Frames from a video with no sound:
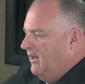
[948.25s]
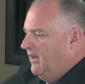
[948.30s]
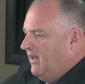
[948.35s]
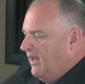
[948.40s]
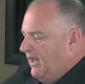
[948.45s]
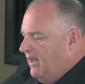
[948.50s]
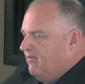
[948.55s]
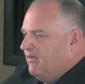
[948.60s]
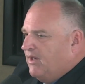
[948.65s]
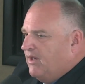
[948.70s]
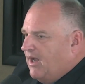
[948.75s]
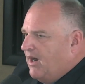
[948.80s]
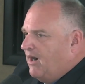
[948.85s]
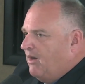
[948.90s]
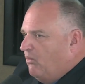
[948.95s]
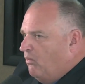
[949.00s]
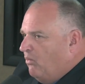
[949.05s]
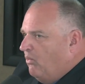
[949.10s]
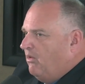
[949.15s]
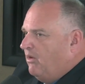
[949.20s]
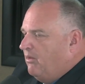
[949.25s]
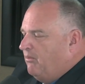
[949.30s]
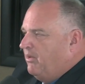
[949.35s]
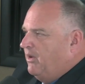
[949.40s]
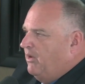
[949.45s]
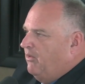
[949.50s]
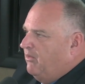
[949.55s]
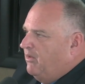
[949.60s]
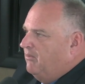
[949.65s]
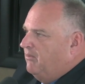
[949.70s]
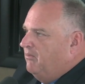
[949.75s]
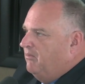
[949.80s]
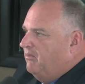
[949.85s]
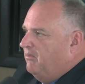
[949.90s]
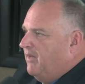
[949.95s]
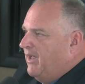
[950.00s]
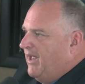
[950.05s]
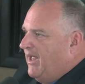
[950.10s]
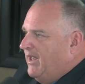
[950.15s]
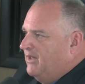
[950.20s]
Even our warrant
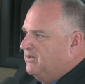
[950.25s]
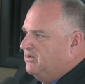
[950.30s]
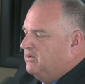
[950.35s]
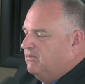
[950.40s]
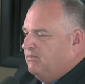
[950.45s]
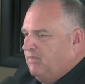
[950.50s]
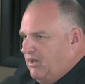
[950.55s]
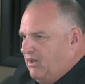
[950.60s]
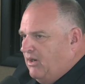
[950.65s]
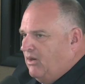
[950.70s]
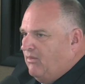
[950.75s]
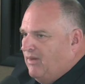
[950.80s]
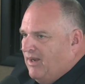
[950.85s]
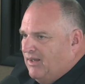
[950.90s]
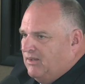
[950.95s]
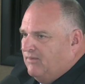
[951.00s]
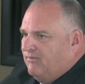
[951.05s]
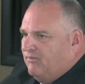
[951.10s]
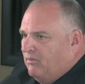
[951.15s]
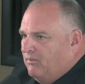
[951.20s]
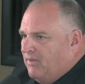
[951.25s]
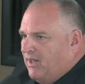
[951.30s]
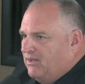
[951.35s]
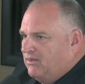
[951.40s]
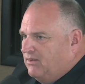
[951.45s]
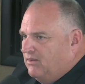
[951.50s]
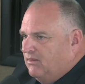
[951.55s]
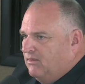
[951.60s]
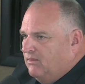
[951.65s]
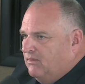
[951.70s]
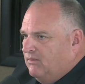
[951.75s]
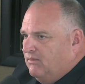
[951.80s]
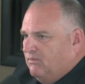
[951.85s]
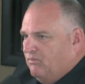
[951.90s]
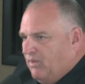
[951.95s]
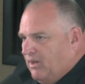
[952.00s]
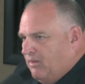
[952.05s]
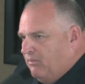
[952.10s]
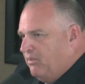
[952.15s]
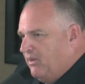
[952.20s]
program has some incorrect information
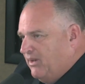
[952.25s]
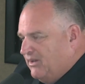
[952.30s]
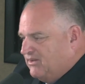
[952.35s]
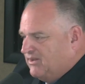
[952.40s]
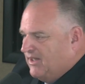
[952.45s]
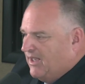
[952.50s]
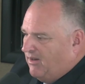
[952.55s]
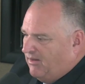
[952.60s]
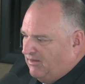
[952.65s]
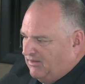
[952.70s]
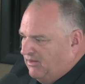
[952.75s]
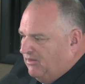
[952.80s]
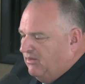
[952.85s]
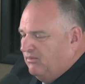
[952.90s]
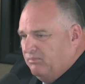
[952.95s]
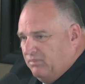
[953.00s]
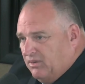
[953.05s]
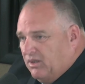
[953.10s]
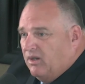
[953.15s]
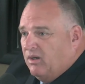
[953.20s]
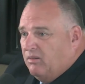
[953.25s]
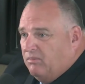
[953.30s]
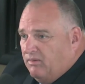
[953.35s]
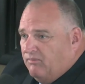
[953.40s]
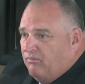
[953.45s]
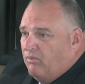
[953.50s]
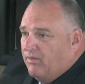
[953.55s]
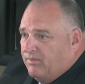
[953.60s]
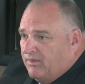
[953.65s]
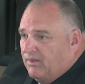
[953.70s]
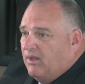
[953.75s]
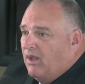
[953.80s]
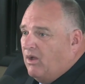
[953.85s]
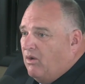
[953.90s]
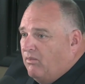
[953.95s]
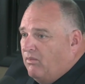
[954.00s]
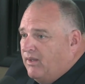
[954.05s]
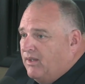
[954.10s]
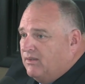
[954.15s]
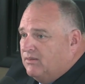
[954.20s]
when it prints out a little blurb of what the
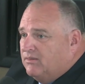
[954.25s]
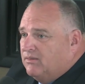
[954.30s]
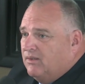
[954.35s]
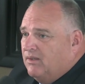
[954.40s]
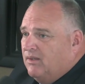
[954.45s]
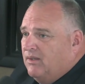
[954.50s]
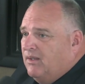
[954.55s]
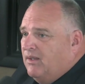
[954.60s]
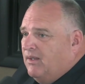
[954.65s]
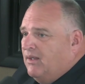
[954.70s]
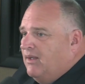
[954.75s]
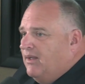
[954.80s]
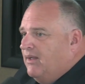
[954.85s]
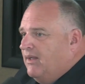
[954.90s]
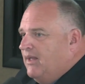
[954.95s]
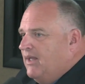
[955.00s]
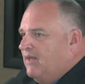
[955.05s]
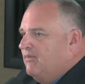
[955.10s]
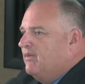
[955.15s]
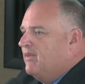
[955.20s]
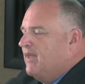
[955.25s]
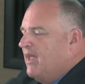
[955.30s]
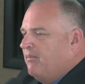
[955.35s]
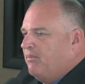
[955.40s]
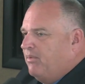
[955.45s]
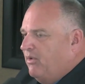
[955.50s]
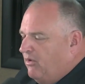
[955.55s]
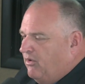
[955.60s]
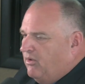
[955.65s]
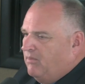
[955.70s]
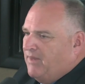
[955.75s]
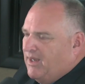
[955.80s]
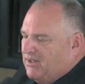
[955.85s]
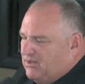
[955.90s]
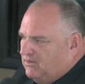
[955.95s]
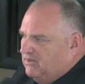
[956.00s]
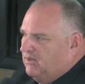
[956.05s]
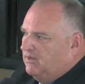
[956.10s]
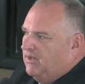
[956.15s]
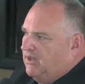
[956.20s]
law is. Even that program
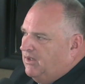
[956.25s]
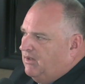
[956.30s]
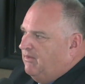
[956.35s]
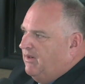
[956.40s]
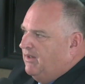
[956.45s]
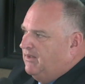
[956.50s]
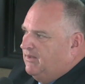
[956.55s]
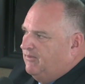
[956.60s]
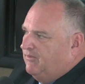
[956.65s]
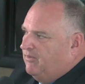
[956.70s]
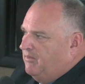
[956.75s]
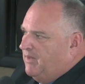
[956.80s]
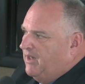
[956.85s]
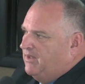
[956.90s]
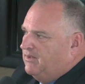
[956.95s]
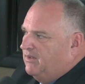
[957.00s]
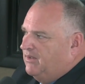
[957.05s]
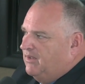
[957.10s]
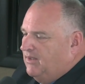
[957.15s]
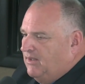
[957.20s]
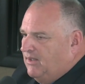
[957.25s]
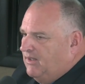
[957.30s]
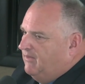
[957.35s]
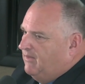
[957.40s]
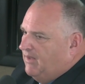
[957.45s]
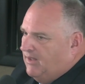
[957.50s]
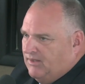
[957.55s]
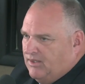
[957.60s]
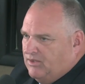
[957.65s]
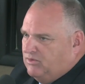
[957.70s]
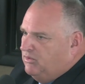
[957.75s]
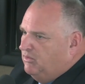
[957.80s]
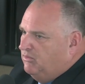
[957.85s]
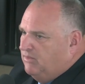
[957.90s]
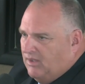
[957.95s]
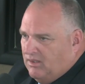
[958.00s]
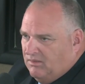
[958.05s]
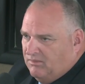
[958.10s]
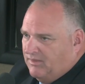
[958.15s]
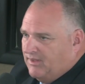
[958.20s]
has a little incorrect information. And unless you
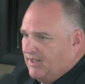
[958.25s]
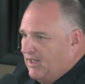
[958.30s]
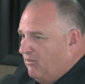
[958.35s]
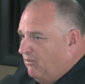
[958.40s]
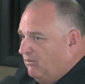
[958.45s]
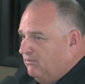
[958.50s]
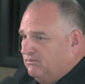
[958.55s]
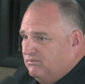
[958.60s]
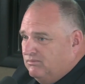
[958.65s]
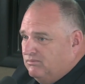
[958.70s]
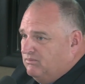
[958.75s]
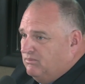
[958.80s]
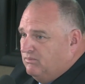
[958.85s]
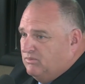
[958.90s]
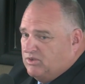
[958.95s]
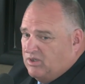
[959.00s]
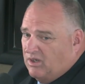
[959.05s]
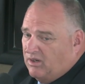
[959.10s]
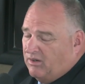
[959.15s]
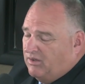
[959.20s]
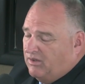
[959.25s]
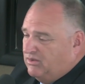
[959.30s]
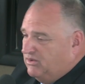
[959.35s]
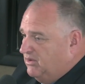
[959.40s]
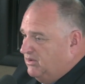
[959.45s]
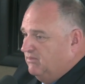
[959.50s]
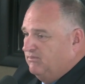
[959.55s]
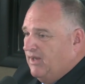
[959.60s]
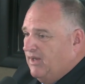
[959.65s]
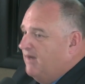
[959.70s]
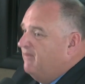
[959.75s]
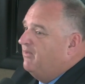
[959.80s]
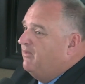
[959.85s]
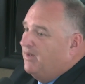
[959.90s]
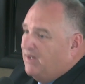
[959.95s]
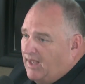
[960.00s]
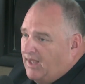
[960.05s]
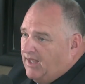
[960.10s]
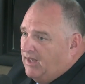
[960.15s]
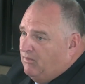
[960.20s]
deal with that charge every
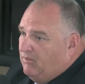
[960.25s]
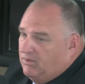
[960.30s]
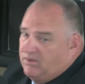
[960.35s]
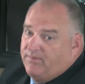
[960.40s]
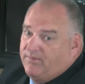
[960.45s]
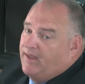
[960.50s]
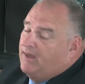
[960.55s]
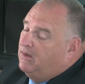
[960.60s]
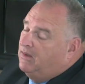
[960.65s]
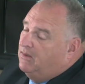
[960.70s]
day, which thank